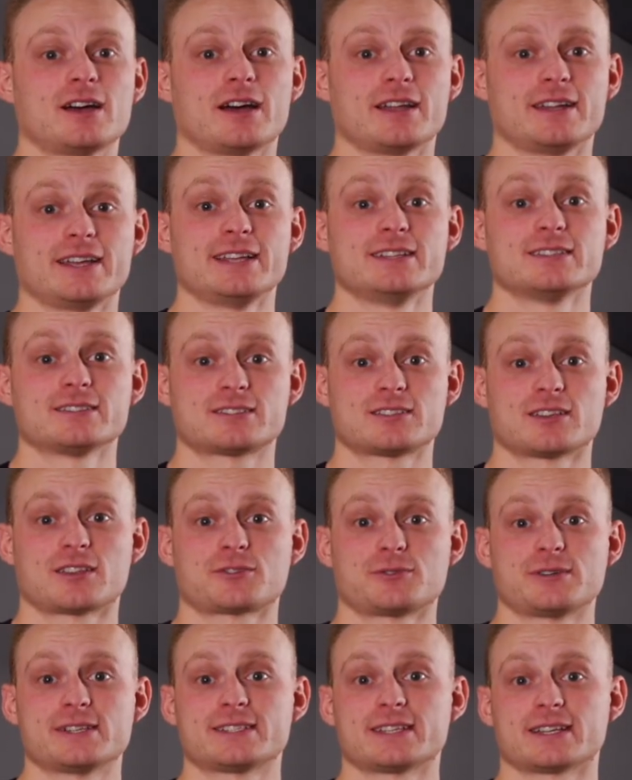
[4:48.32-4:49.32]
An Insta
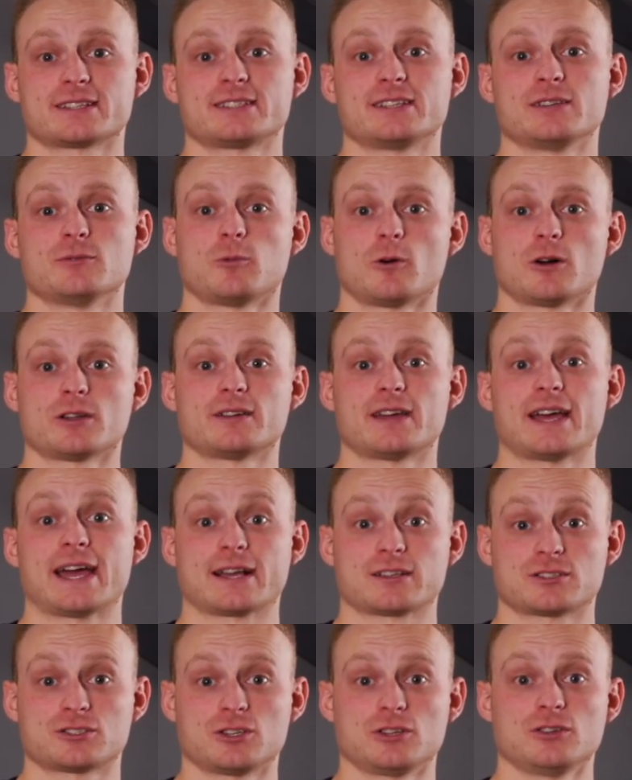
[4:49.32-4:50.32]
360 One
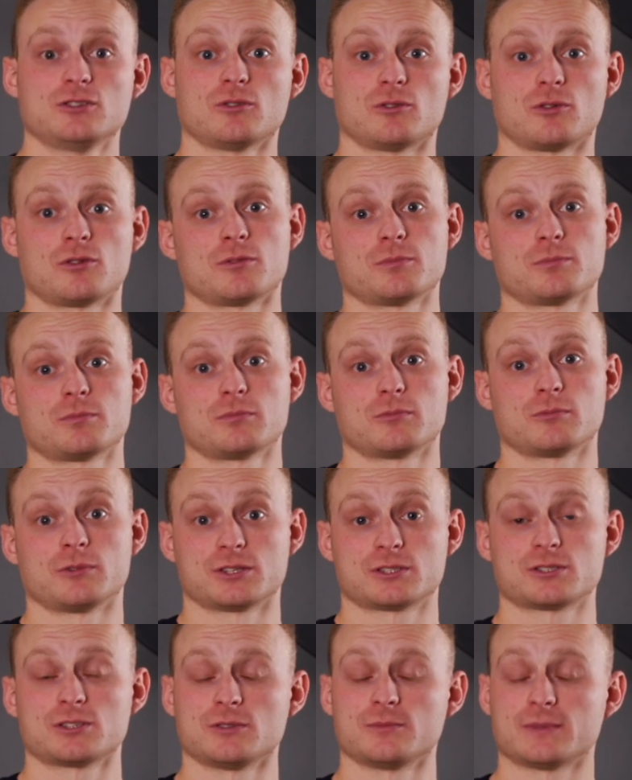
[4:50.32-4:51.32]
X2, or we
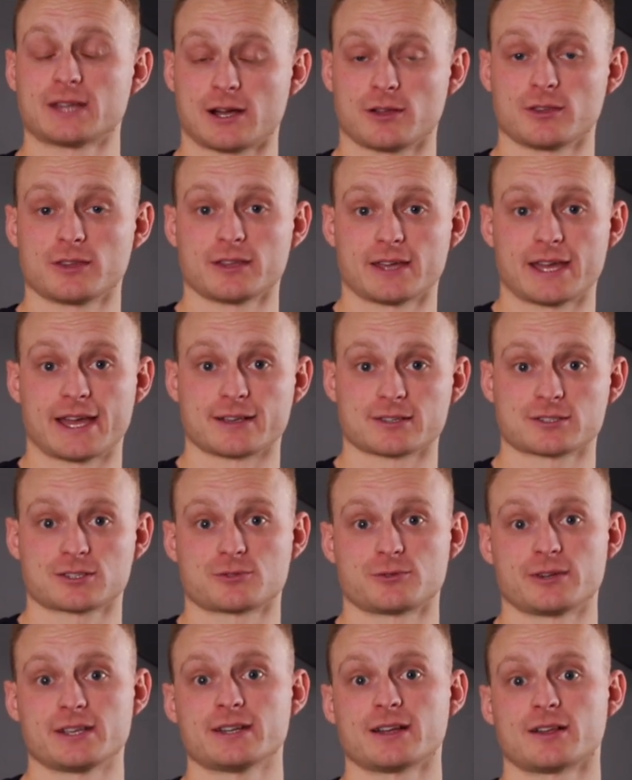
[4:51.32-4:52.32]
assume now the
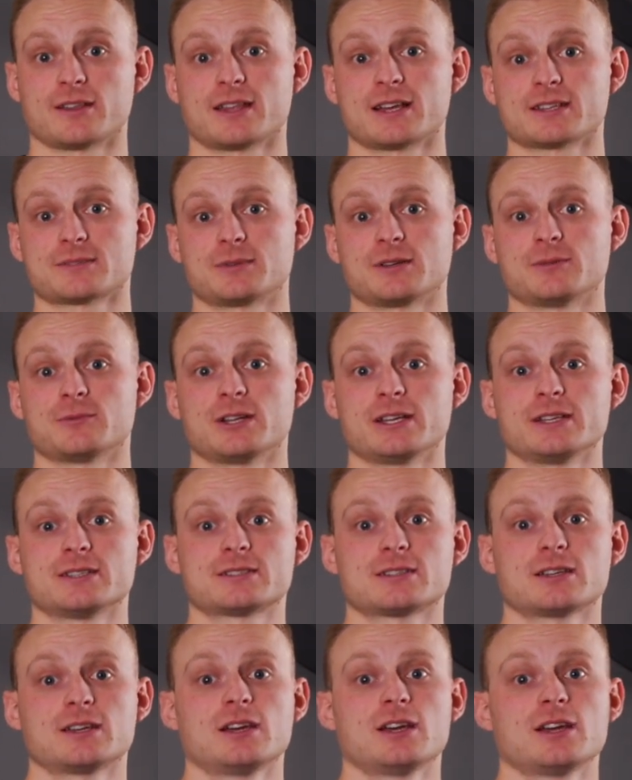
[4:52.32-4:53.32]
X3, now that that's been
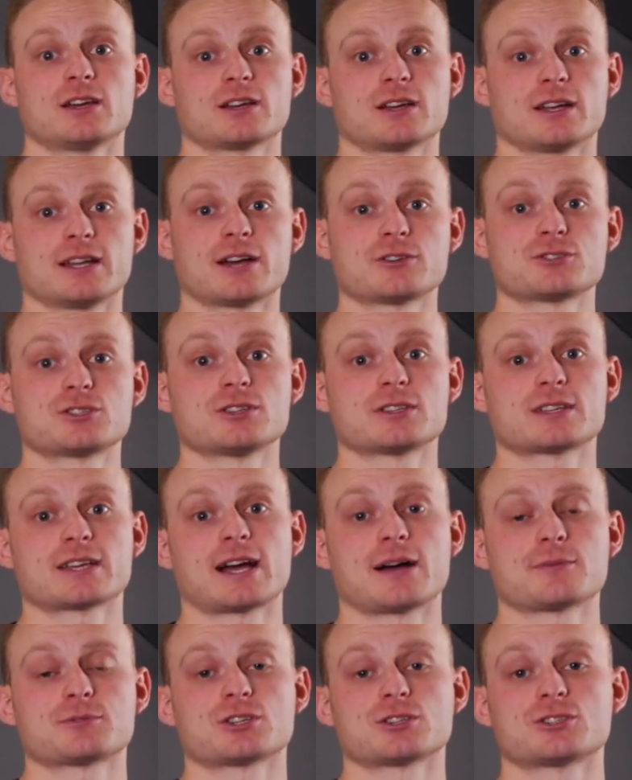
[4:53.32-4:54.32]
released, it allows you to
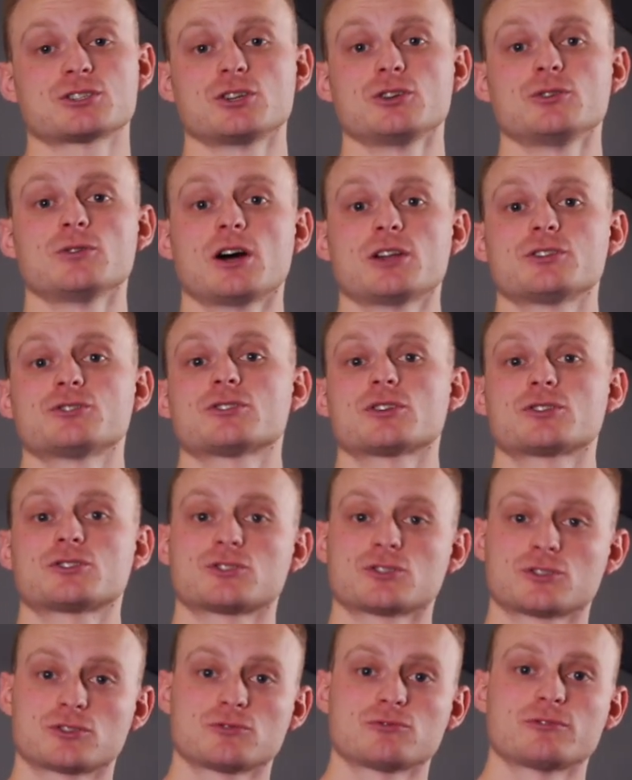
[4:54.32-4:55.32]
capture
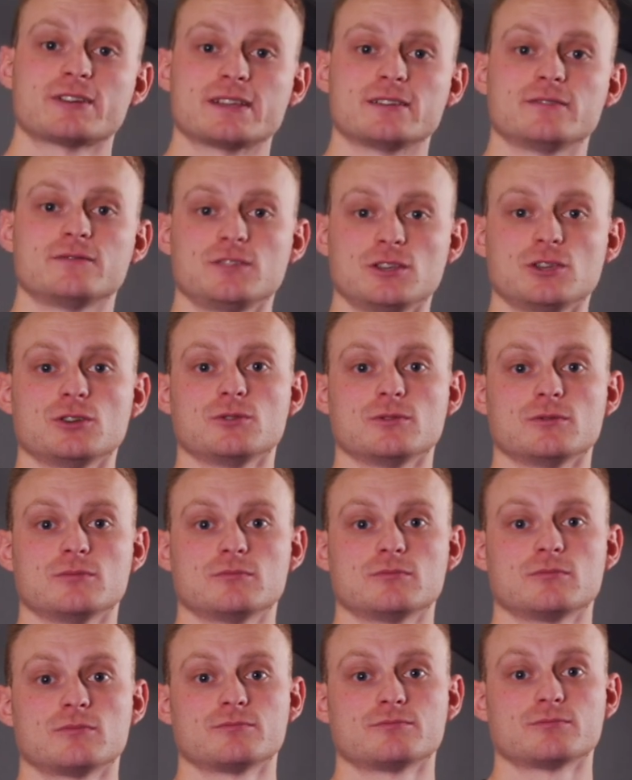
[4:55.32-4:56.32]
200-degree view
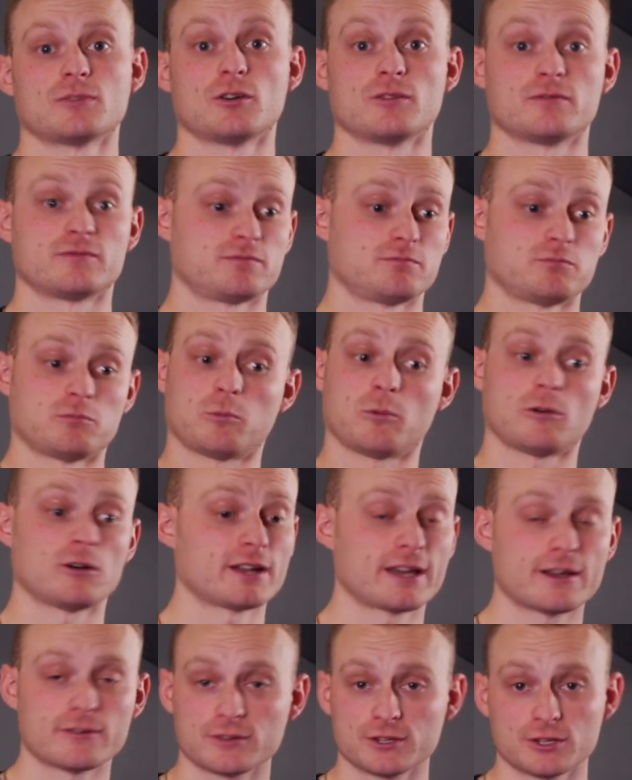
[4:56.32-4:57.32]
of
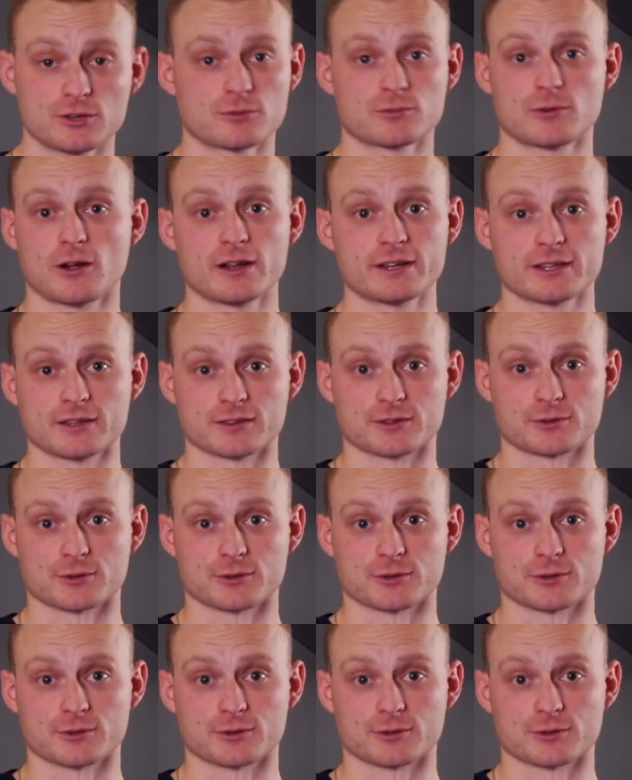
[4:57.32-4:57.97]
whatever you're riding